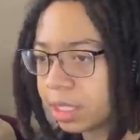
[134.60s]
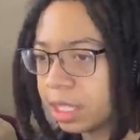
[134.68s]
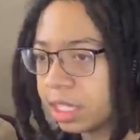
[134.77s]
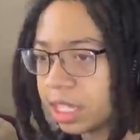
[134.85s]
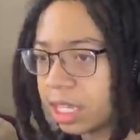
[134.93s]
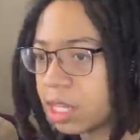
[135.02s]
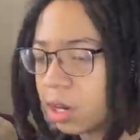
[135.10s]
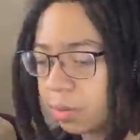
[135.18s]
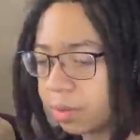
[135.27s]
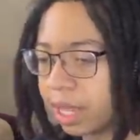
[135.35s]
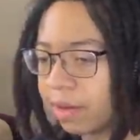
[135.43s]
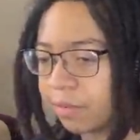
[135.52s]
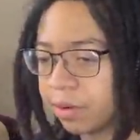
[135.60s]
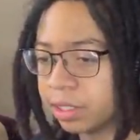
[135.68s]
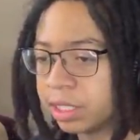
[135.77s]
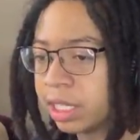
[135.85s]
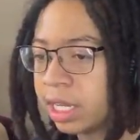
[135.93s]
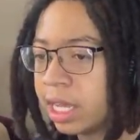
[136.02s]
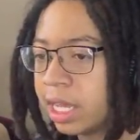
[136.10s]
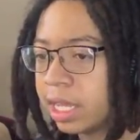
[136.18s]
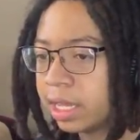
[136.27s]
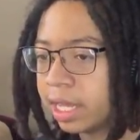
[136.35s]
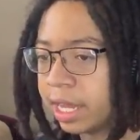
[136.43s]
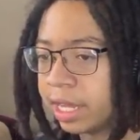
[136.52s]
let's get started with that first.
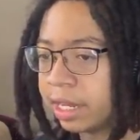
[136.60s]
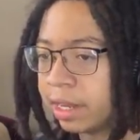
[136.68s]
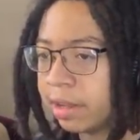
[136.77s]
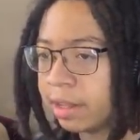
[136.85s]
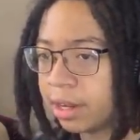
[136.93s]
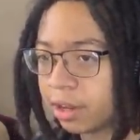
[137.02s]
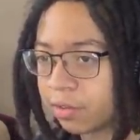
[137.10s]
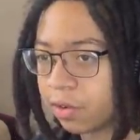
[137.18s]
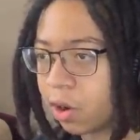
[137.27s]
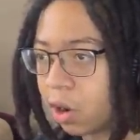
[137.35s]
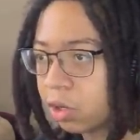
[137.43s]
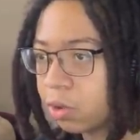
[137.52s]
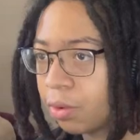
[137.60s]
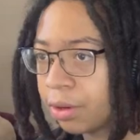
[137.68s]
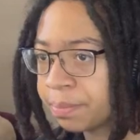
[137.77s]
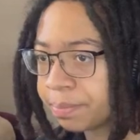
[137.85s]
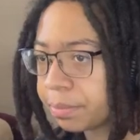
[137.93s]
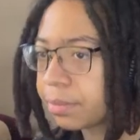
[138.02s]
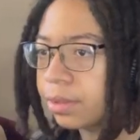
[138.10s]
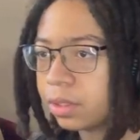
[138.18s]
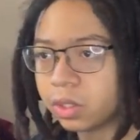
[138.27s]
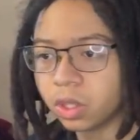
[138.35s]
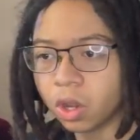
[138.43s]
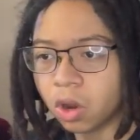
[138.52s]
Then here's for hardcore.
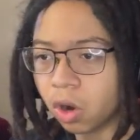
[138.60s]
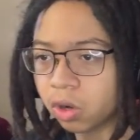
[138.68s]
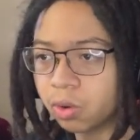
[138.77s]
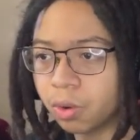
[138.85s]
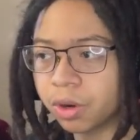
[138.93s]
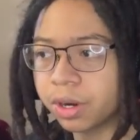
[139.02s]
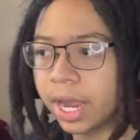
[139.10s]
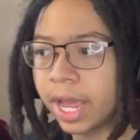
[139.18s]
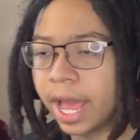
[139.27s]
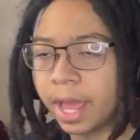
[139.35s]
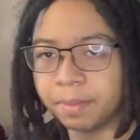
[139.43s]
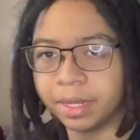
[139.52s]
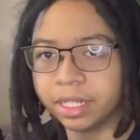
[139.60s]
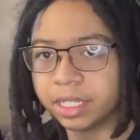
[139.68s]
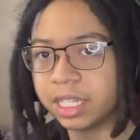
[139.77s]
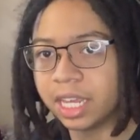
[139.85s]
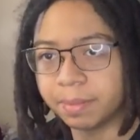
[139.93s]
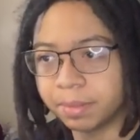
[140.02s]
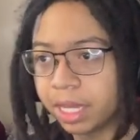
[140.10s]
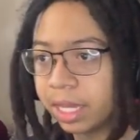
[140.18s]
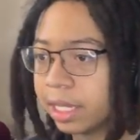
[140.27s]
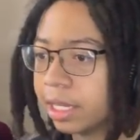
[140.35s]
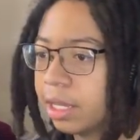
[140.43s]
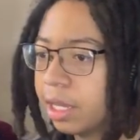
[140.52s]
Hardcore, I mean, same
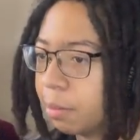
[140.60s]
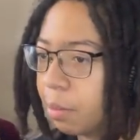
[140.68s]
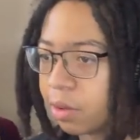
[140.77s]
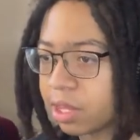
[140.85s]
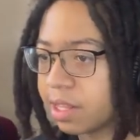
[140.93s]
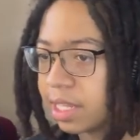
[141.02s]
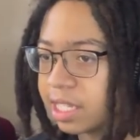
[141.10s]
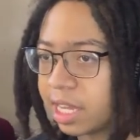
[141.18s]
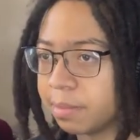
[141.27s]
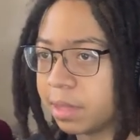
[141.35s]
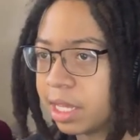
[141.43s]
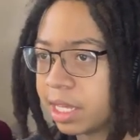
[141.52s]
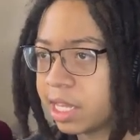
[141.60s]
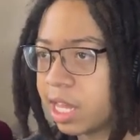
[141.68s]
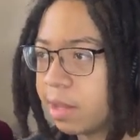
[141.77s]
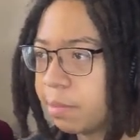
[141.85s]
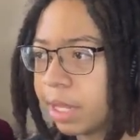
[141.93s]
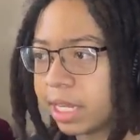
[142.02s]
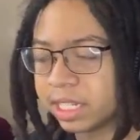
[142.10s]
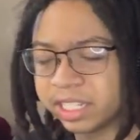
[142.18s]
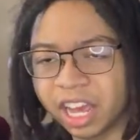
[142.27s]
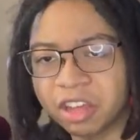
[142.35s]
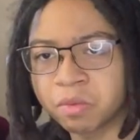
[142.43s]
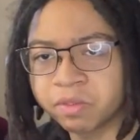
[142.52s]
thing, most of the same thing, same
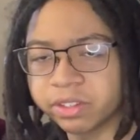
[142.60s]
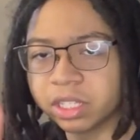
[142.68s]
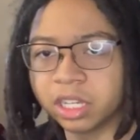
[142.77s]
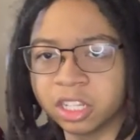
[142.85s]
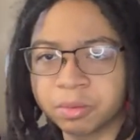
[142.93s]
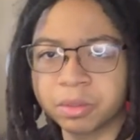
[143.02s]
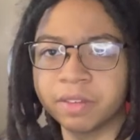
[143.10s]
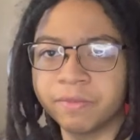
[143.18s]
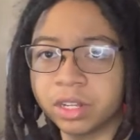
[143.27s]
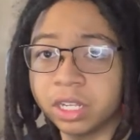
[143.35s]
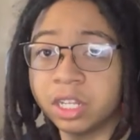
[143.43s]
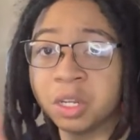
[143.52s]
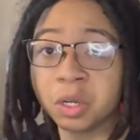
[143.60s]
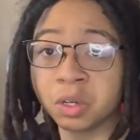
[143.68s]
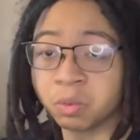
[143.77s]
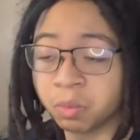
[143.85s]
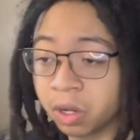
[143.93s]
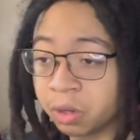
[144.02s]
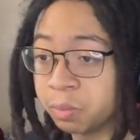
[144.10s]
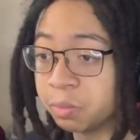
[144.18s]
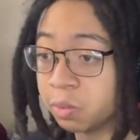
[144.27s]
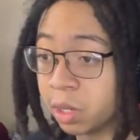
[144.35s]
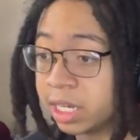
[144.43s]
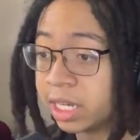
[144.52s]
attachments for the gun specifically. You're gonna
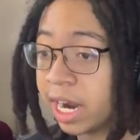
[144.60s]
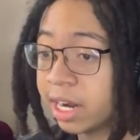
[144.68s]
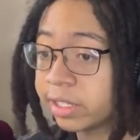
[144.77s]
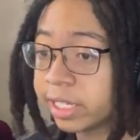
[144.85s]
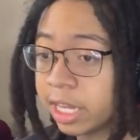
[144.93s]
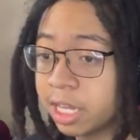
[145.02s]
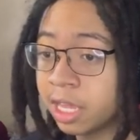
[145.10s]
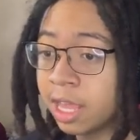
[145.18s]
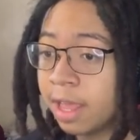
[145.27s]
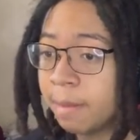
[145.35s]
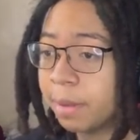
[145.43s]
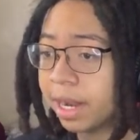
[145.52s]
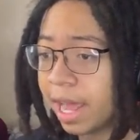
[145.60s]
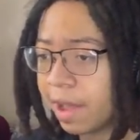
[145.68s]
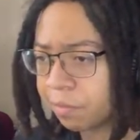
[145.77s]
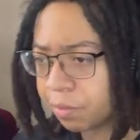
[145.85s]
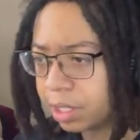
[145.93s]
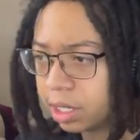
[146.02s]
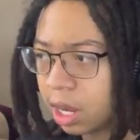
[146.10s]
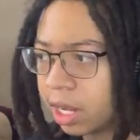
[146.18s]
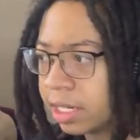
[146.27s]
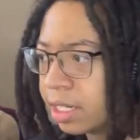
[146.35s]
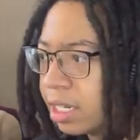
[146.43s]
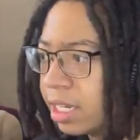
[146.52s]
run an iron sight, but I have
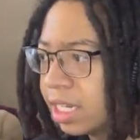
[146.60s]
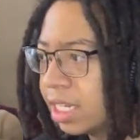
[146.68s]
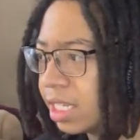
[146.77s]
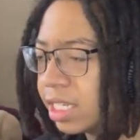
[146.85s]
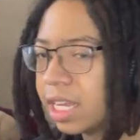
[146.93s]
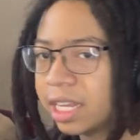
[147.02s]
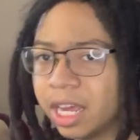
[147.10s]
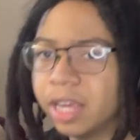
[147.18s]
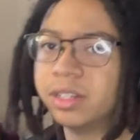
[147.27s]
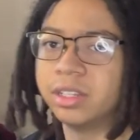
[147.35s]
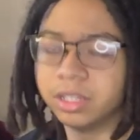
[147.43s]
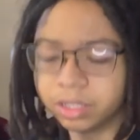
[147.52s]
recon instead. I